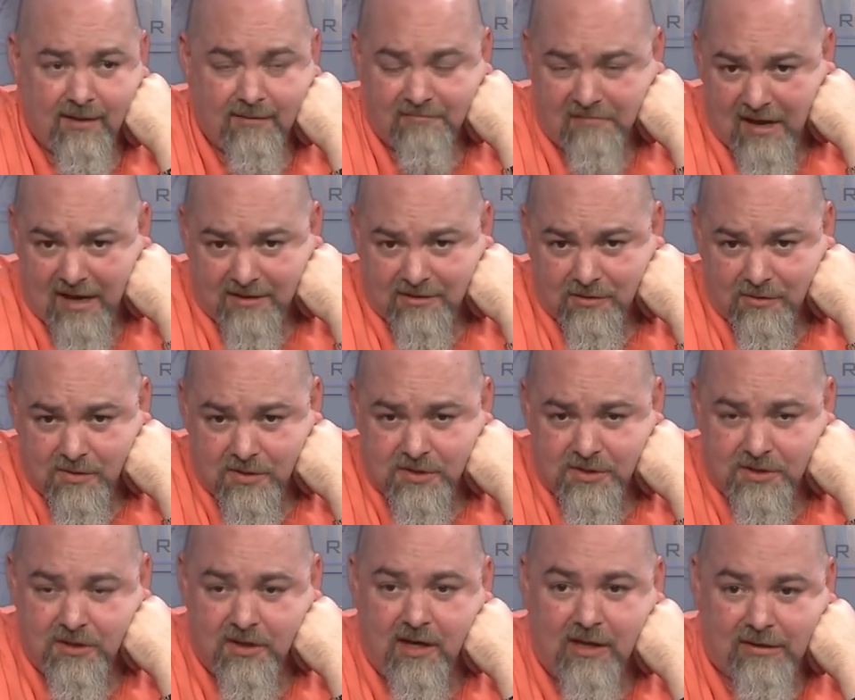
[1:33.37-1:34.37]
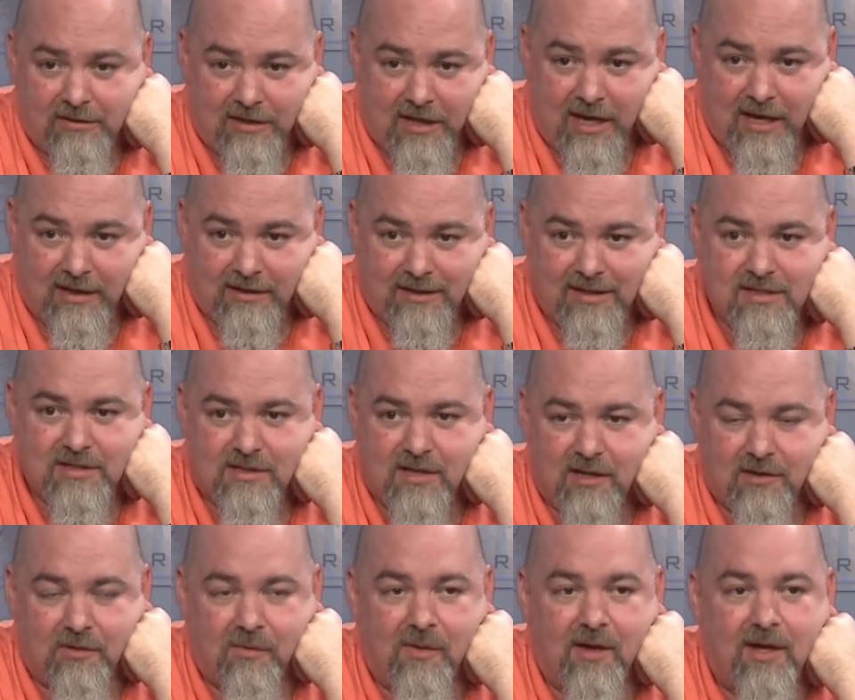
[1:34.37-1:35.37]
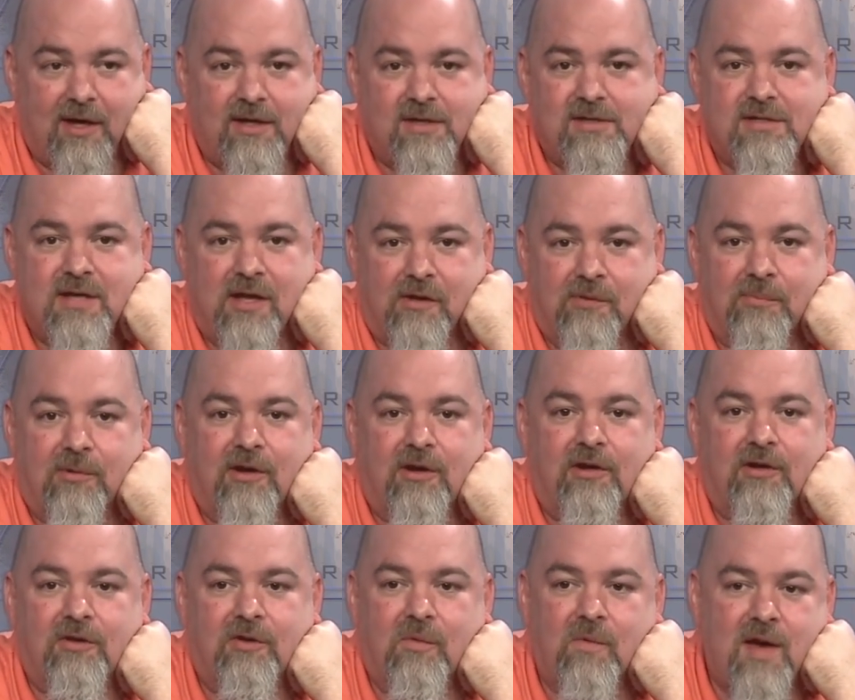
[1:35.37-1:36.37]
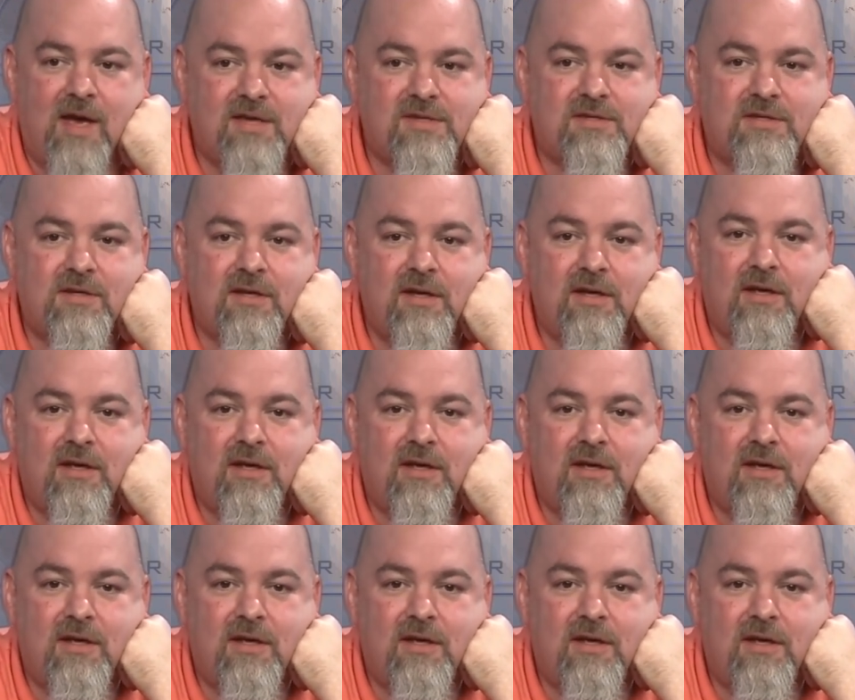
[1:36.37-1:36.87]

in fact, a Christian holiday, at least not the way it's celebrated in the West.